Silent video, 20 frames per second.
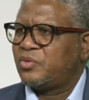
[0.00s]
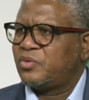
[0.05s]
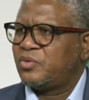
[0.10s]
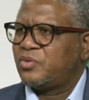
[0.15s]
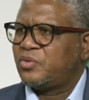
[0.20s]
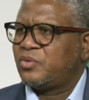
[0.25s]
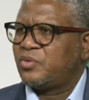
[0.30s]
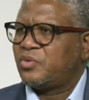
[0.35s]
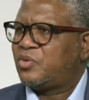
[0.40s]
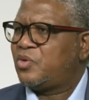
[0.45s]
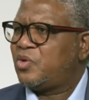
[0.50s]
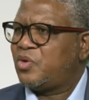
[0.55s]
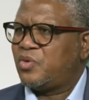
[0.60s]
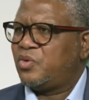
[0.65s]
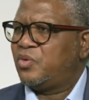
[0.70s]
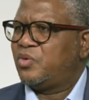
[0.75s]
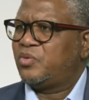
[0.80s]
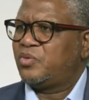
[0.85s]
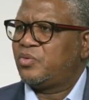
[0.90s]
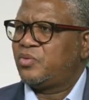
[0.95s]

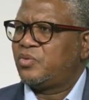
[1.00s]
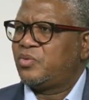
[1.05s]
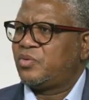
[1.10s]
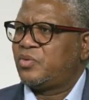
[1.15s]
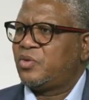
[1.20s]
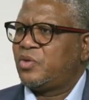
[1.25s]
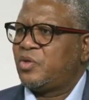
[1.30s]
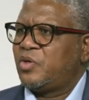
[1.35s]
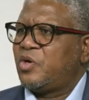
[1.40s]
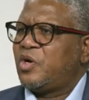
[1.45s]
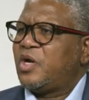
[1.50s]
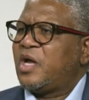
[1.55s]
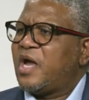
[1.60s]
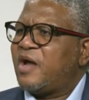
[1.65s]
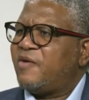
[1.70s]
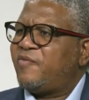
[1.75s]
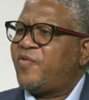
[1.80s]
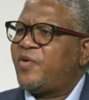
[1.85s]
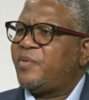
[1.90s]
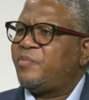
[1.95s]
No.
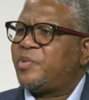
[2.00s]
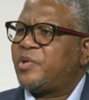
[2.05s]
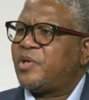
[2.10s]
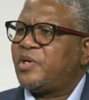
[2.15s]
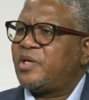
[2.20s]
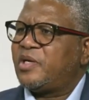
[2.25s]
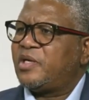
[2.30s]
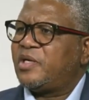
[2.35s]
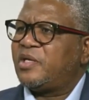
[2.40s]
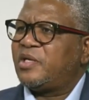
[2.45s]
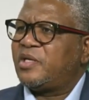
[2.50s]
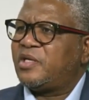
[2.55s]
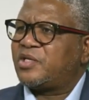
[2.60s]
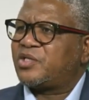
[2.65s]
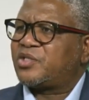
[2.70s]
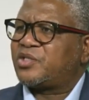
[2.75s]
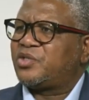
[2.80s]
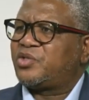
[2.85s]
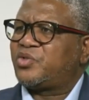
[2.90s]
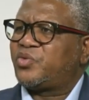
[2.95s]
Have we been in this
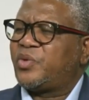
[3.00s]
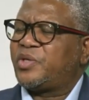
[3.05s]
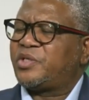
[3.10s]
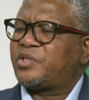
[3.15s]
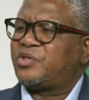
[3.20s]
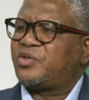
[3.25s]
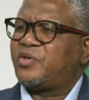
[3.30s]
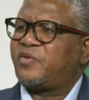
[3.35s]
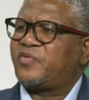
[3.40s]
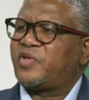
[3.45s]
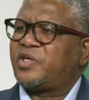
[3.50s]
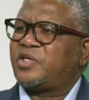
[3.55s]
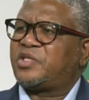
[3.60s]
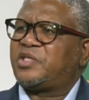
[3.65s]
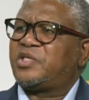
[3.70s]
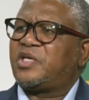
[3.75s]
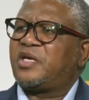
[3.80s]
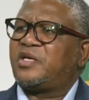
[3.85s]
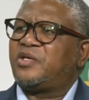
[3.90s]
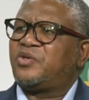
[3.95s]
situation of the
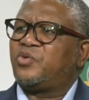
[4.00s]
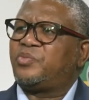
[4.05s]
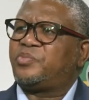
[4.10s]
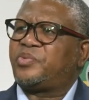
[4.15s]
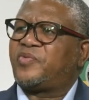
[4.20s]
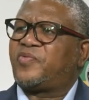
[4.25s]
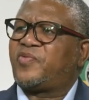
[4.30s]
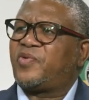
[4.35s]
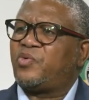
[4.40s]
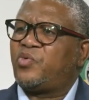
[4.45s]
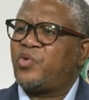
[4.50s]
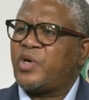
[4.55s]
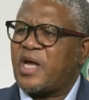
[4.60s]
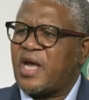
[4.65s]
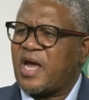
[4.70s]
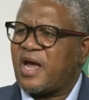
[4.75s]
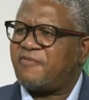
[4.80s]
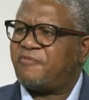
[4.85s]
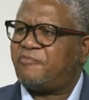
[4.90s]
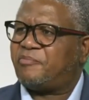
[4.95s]
GNU before? We
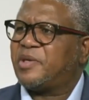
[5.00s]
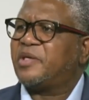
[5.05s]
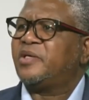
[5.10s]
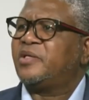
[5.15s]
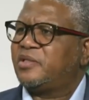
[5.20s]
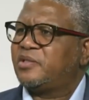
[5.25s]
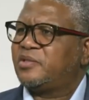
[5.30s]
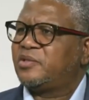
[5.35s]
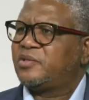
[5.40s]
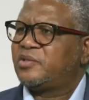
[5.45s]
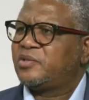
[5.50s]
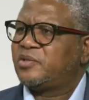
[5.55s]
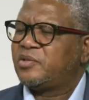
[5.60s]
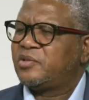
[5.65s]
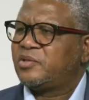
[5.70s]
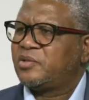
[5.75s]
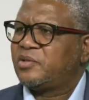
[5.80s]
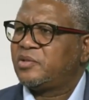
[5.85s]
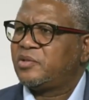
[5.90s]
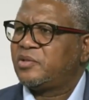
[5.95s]
have been.
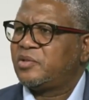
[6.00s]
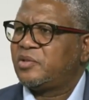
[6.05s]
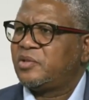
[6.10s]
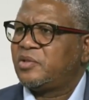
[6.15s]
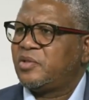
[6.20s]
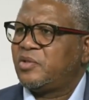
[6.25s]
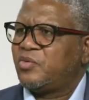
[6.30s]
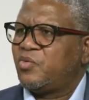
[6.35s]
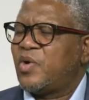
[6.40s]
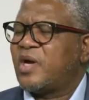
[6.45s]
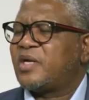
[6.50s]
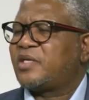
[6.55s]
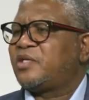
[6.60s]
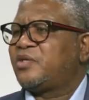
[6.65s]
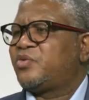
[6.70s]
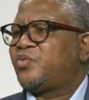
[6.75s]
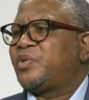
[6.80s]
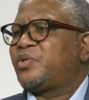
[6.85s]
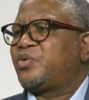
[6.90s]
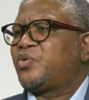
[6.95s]
What did
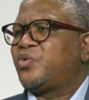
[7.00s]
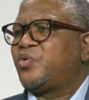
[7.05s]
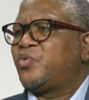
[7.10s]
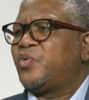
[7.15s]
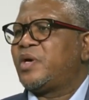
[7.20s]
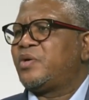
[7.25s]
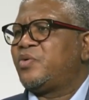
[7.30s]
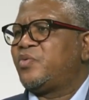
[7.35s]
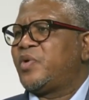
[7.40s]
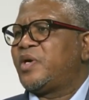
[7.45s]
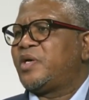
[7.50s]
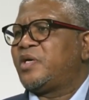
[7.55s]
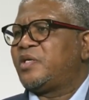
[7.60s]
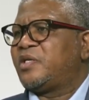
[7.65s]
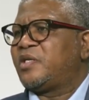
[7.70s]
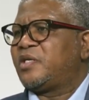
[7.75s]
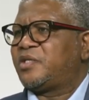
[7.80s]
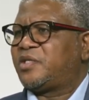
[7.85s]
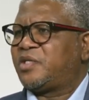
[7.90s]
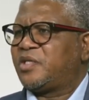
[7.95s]
we do when we were in
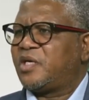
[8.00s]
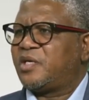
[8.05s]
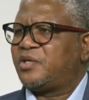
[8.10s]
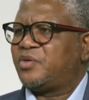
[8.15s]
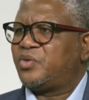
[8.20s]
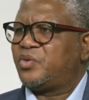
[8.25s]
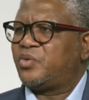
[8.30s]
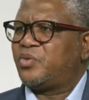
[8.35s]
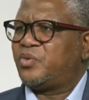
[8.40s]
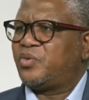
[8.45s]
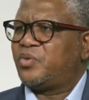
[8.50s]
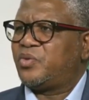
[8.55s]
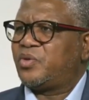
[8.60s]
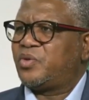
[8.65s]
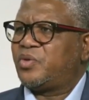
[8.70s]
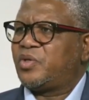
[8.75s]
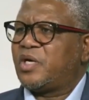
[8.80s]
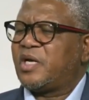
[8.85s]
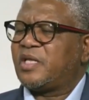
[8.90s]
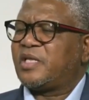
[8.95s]
the GNU
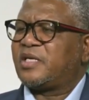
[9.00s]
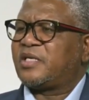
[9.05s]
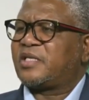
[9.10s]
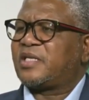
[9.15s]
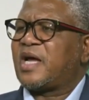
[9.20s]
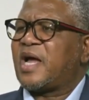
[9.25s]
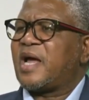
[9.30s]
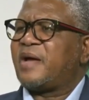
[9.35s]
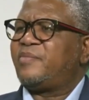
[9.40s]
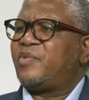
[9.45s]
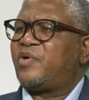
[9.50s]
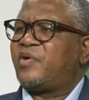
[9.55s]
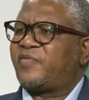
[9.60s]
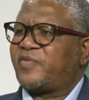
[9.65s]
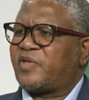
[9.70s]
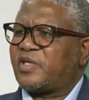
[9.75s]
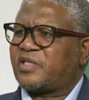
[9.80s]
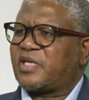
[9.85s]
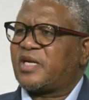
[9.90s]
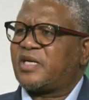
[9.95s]
at the time of the
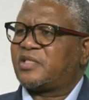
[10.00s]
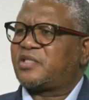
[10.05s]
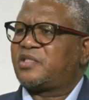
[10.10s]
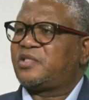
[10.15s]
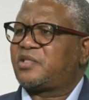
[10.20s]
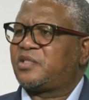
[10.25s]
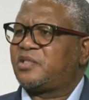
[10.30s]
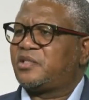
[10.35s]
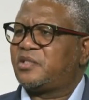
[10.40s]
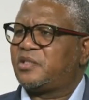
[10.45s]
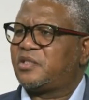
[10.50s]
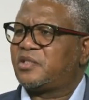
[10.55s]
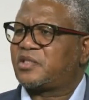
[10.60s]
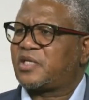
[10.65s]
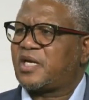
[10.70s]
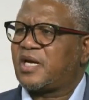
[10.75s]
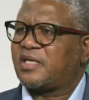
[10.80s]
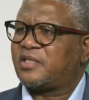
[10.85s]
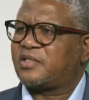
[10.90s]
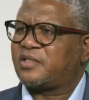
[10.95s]
transition in this
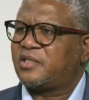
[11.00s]
country?